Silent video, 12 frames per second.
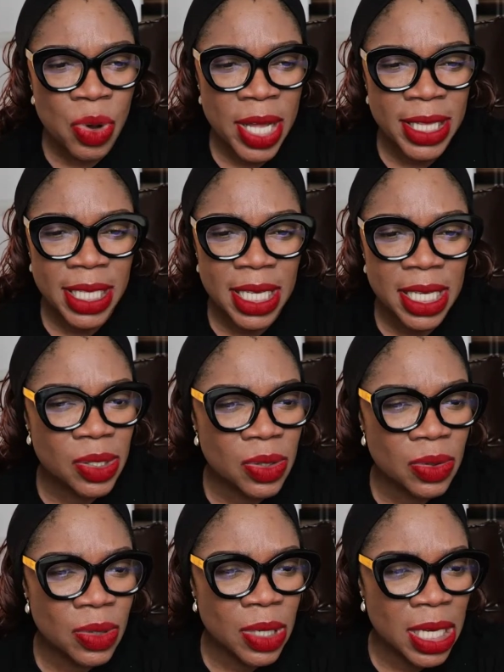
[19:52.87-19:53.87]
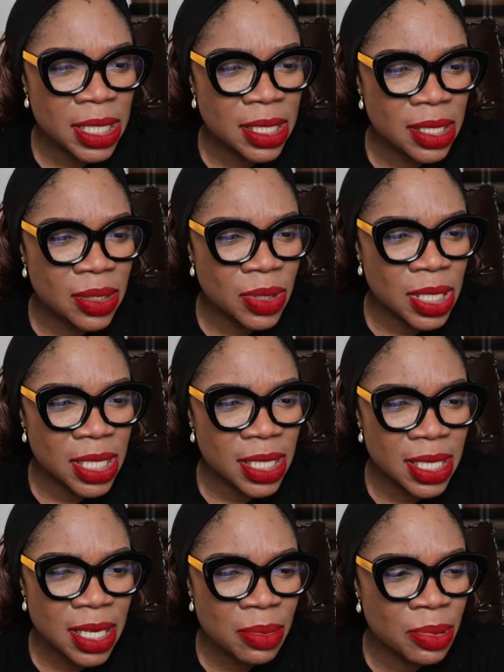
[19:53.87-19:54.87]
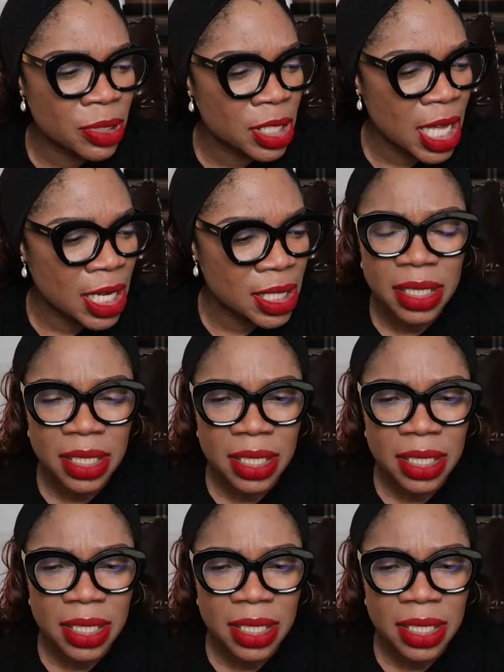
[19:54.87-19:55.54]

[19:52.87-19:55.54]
I think it's too late to disable that.